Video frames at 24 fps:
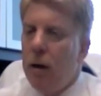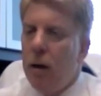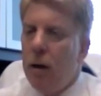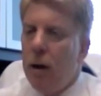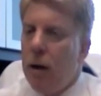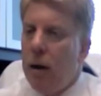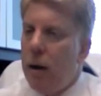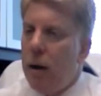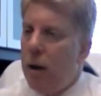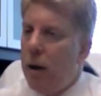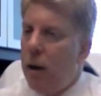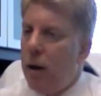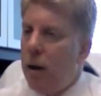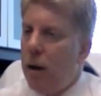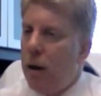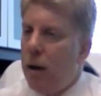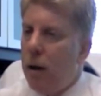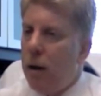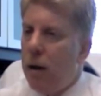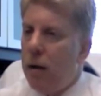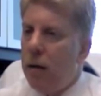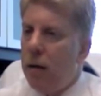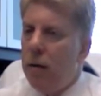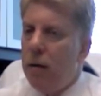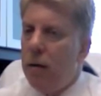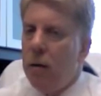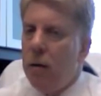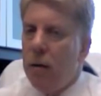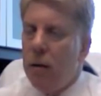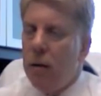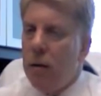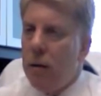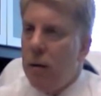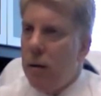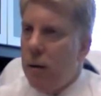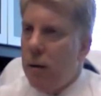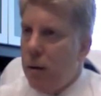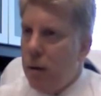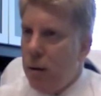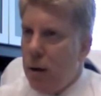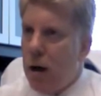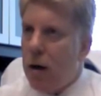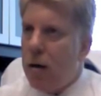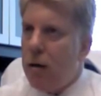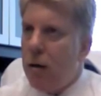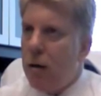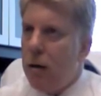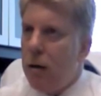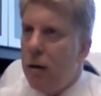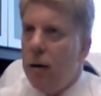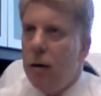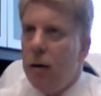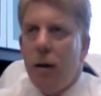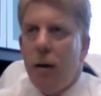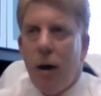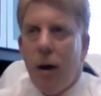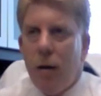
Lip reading: and luckily